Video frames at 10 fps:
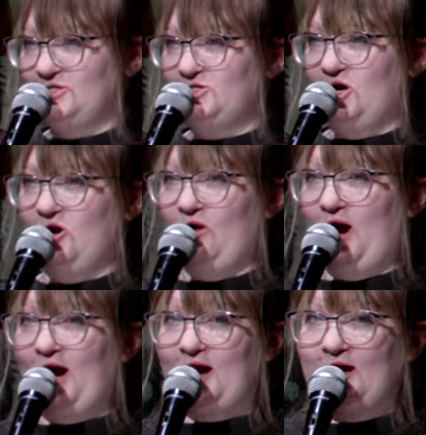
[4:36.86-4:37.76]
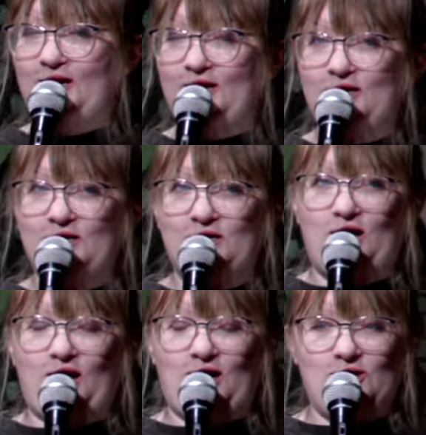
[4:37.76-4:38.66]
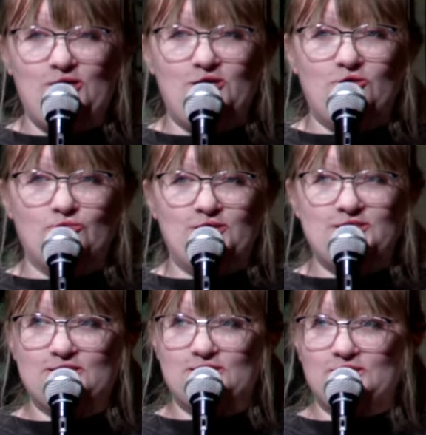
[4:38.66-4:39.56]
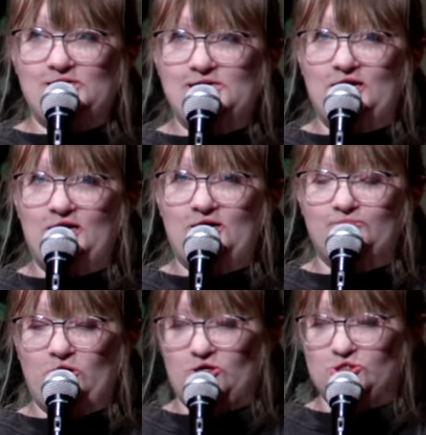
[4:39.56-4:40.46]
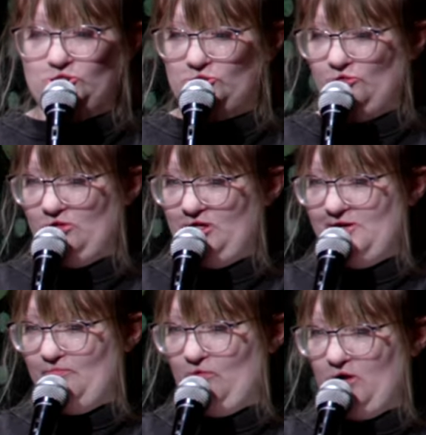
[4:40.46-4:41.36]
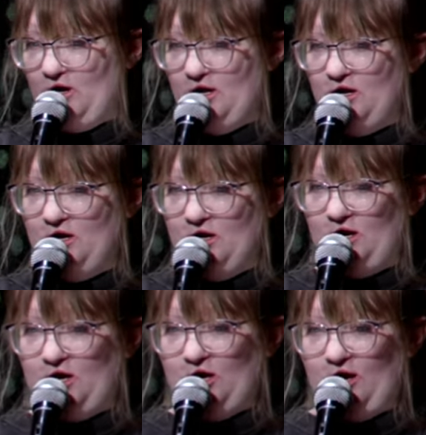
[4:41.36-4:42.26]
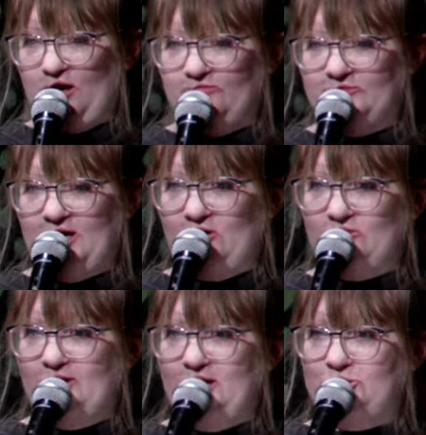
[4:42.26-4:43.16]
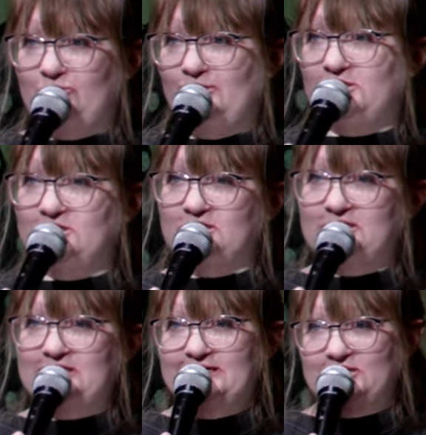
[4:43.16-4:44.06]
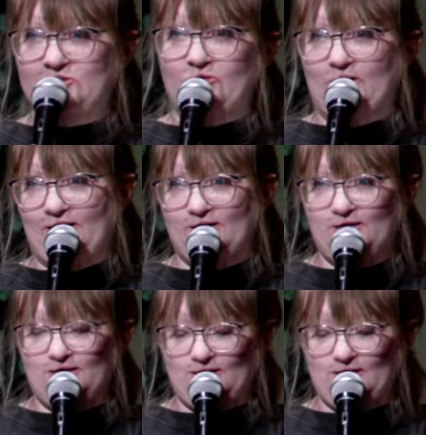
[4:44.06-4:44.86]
So I recently am not in school anymore. I've now graduated to sixth grade.